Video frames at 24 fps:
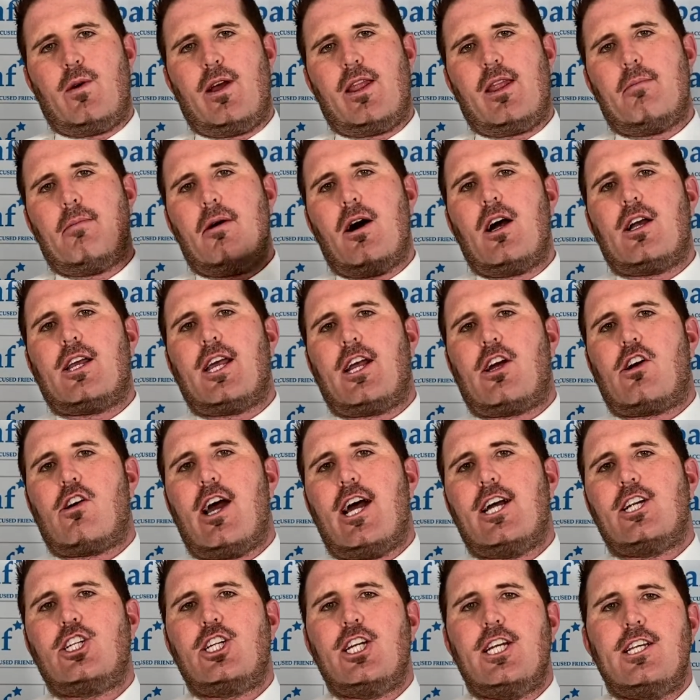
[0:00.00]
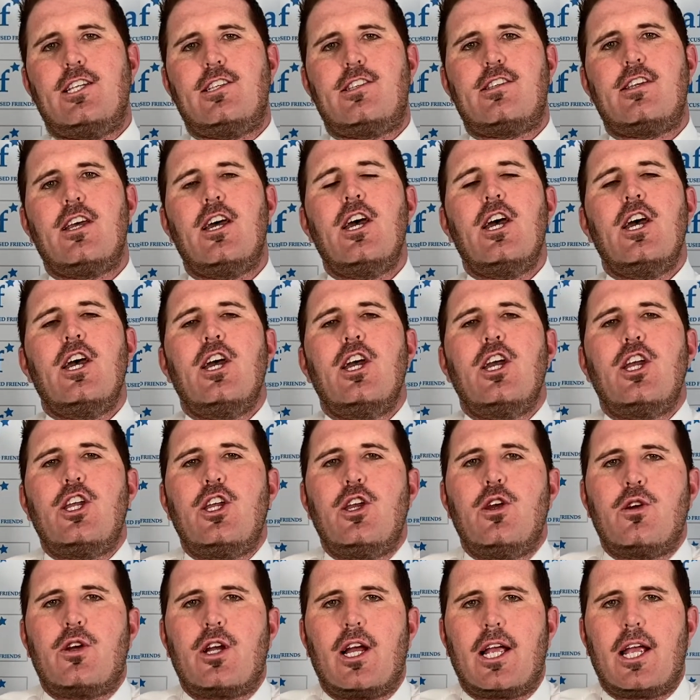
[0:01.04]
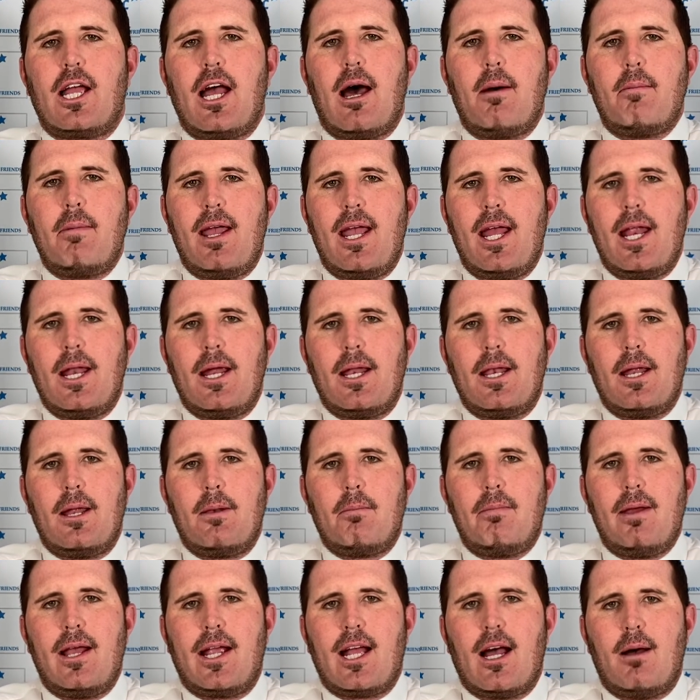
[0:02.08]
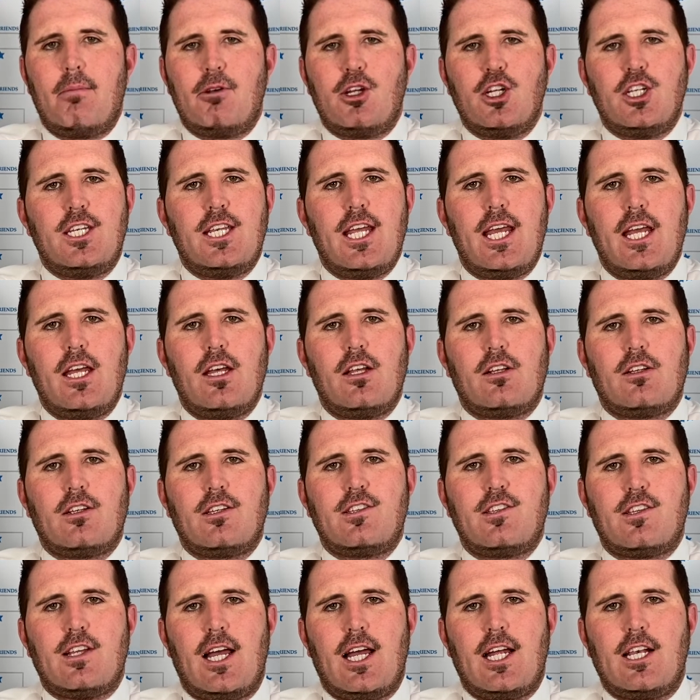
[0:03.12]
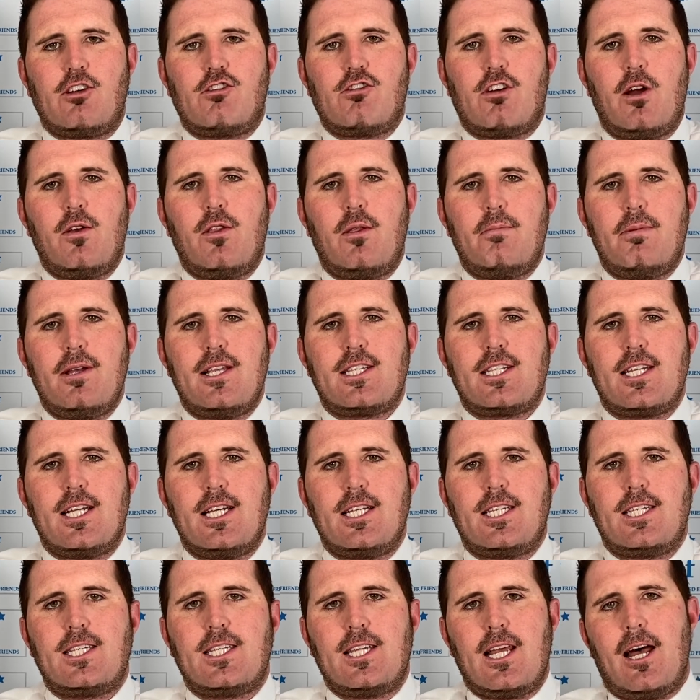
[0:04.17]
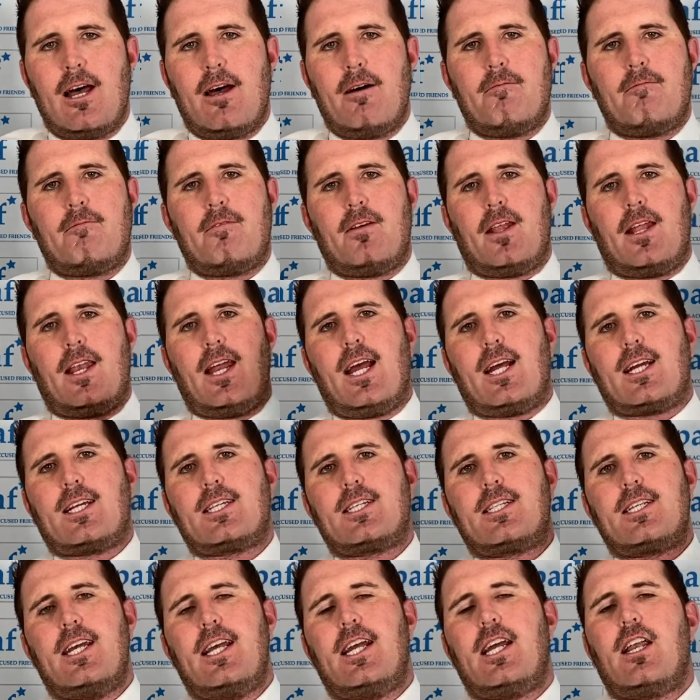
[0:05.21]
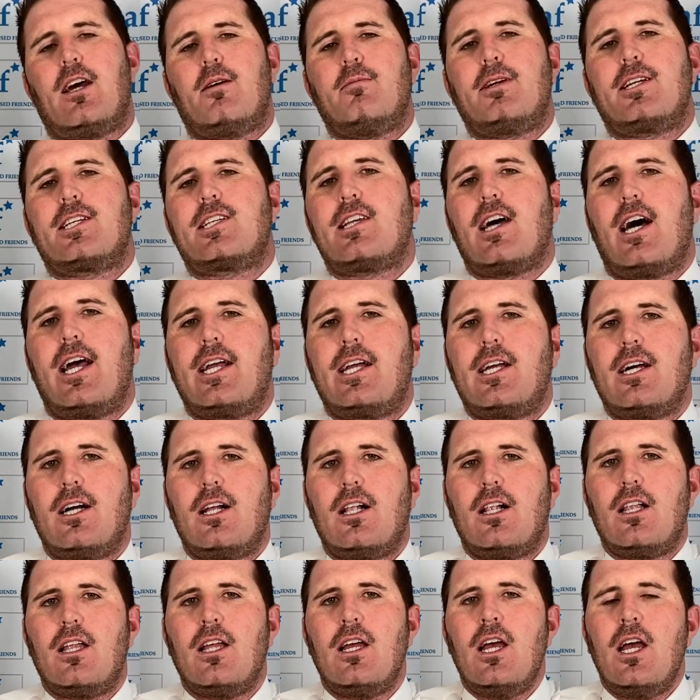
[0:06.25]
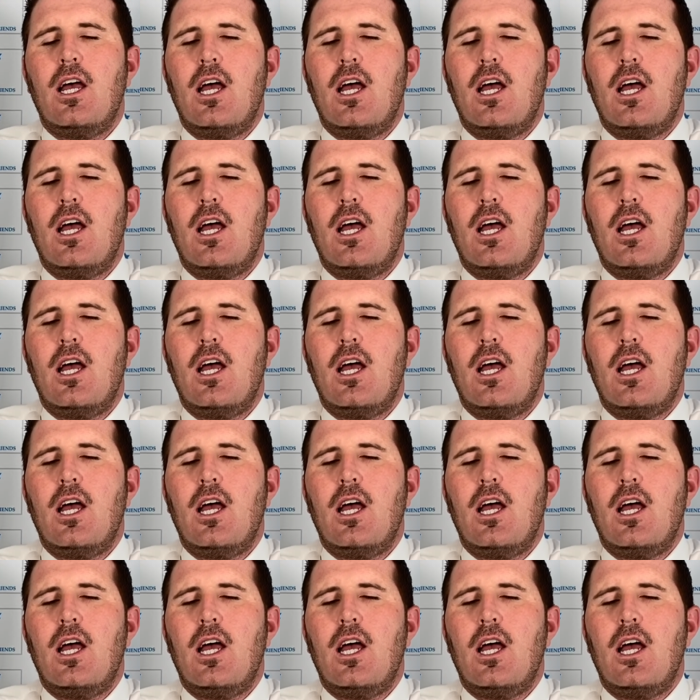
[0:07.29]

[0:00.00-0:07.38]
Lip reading: When the market crashes, you can come in and pick up good deals and grow the business for the next economic cycle,